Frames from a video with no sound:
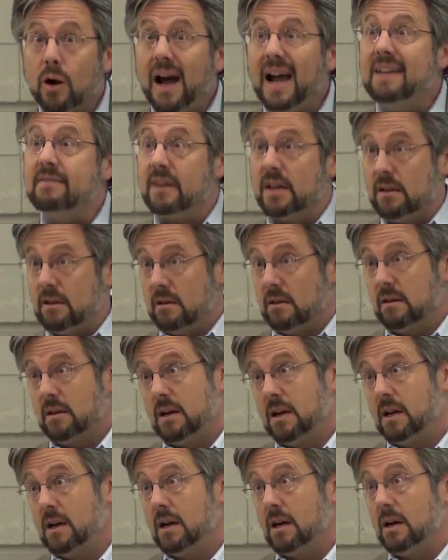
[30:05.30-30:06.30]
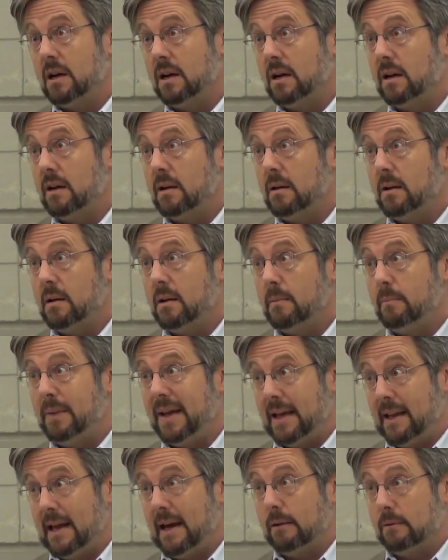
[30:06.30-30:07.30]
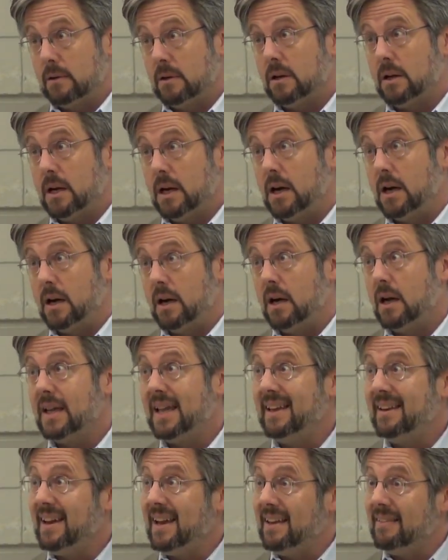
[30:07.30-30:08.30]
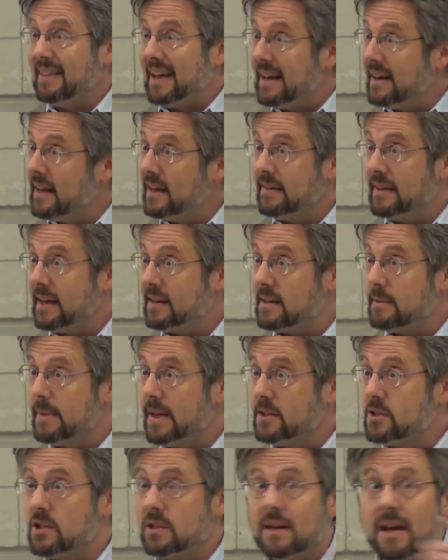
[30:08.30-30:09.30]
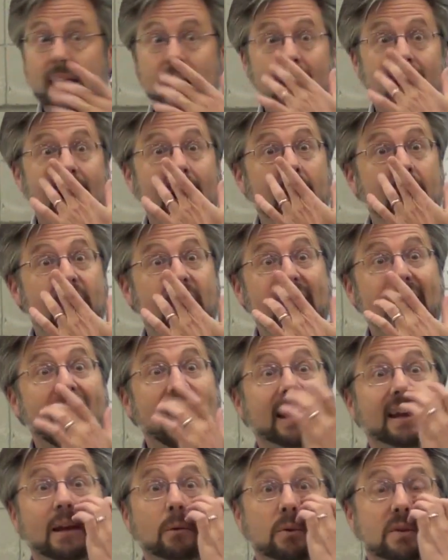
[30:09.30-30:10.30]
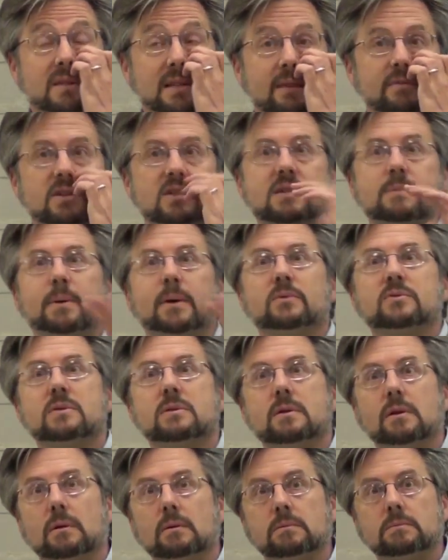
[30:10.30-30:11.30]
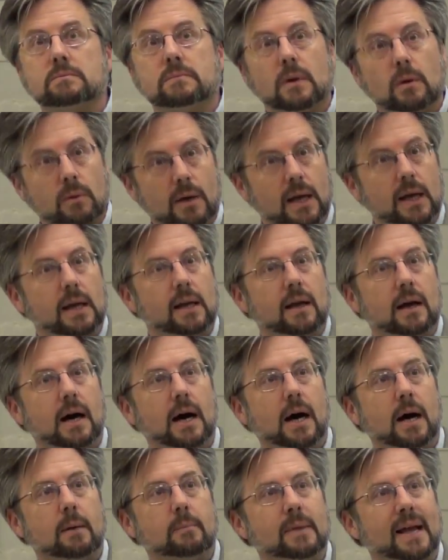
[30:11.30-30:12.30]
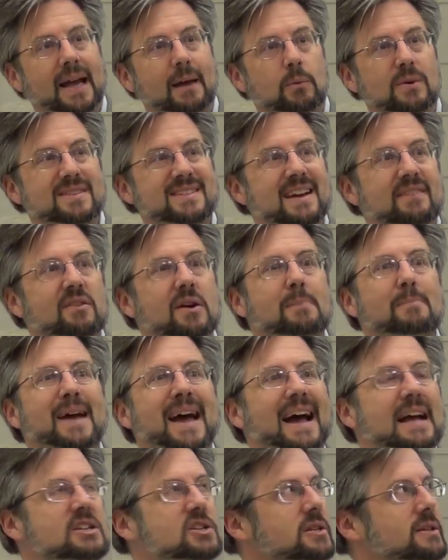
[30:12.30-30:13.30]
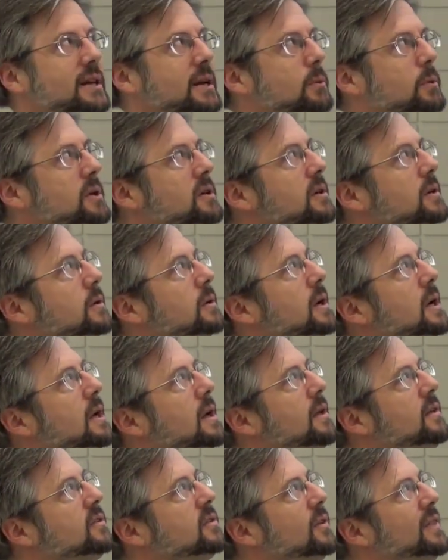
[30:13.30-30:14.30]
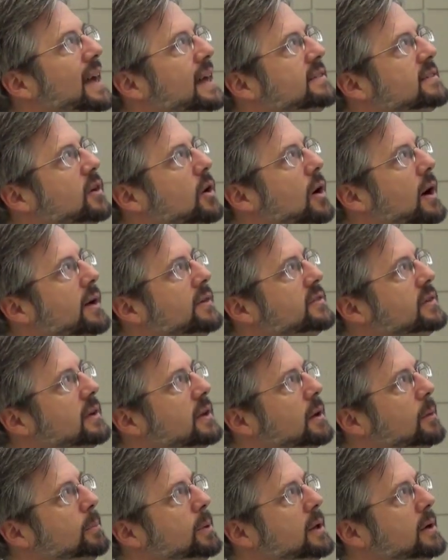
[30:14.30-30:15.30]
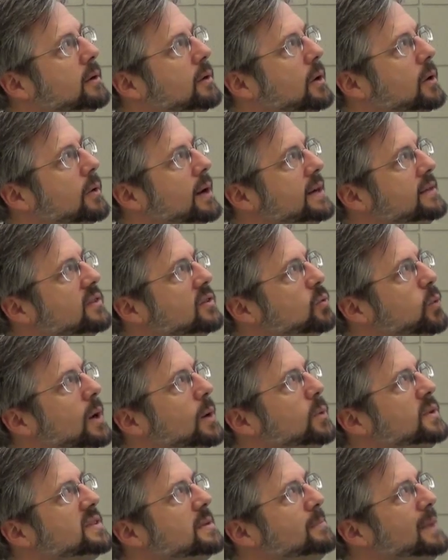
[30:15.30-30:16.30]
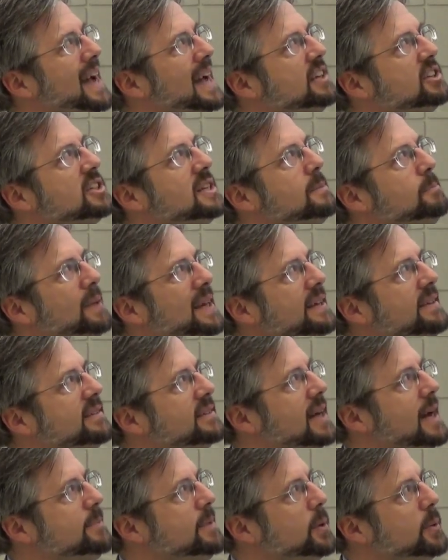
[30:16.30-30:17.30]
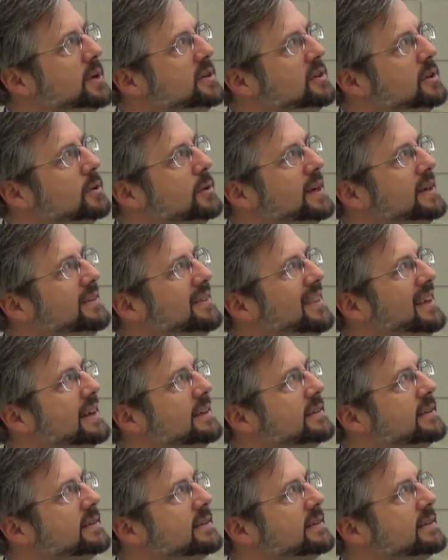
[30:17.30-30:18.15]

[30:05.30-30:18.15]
private bailout in that dimension, and that it was never supposed to do, okay, and was never imagined that it would do. So that's caused a little political crisis. What it was imagined in peacetime that it would do is